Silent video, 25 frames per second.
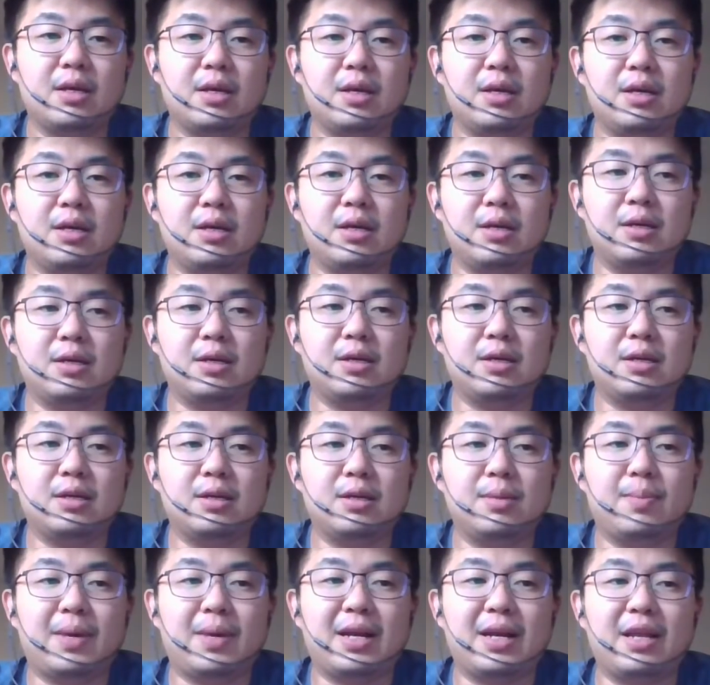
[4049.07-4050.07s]

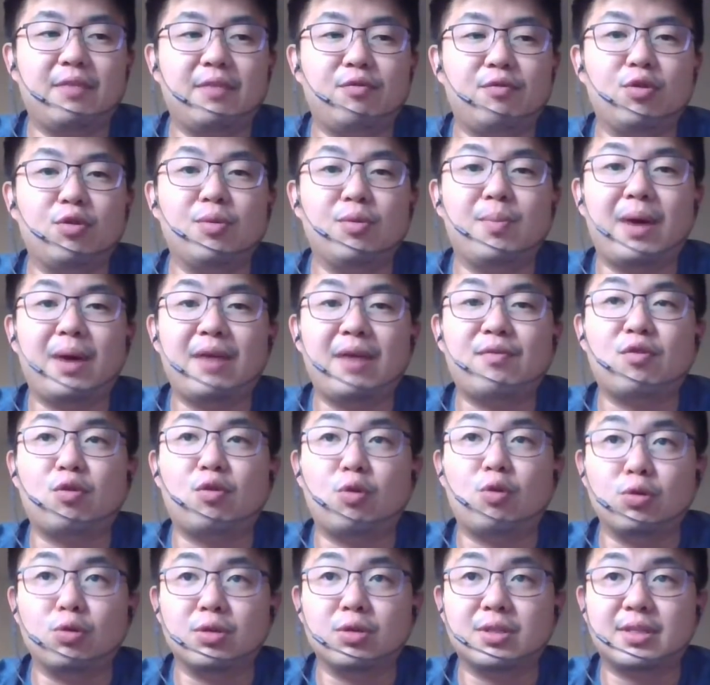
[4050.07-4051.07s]
But if you want to buy for
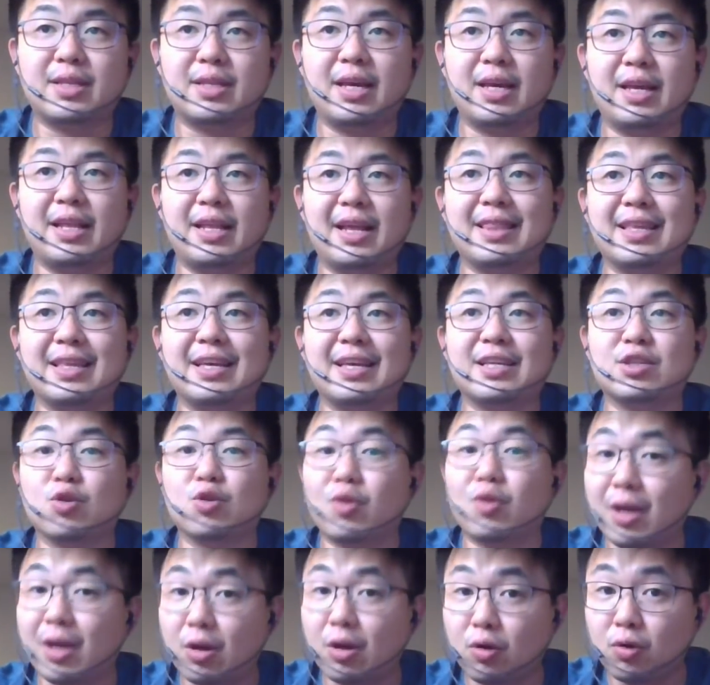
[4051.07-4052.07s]
own stay, then I think it's
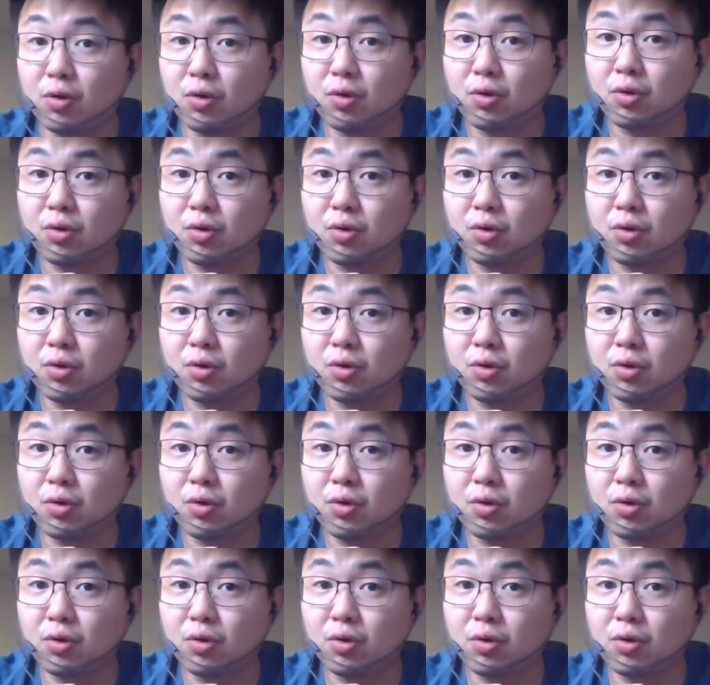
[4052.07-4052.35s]
okay lor.